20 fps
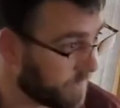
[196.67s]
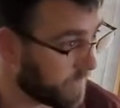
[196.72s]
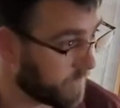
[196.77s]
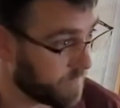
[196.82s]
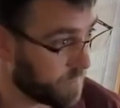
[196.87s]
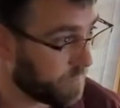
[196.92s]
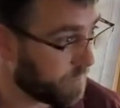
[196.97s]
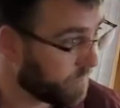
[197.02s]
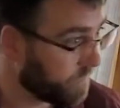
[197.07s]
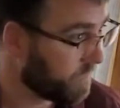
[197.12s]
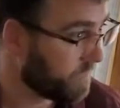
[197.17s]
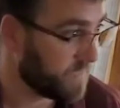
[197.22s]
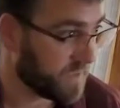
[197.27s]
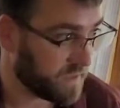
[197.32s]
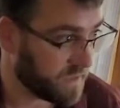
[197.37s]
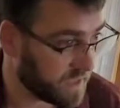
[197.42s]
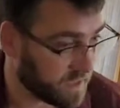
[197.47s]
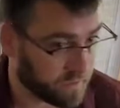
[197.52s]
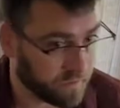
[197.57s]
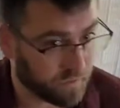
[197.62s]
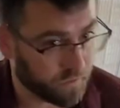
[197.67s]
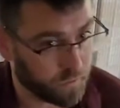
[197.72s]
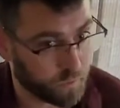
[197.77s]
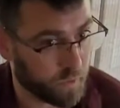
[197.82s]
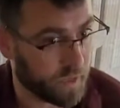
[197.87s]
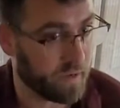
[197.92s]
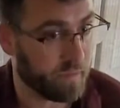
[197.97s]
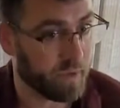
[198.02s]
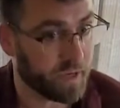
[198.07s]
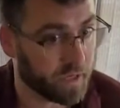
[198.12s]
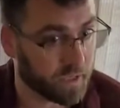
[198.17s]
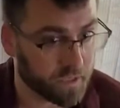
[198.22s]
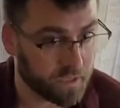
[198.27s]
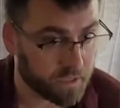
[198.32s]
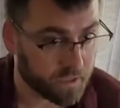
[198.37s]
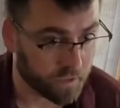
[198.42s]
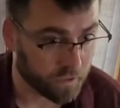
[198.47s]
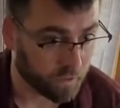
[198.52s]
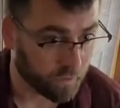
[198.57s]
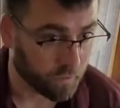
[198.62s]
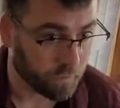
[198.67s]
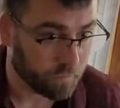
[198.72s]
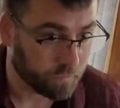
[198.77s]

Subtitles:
it for 10 to 20 minutes.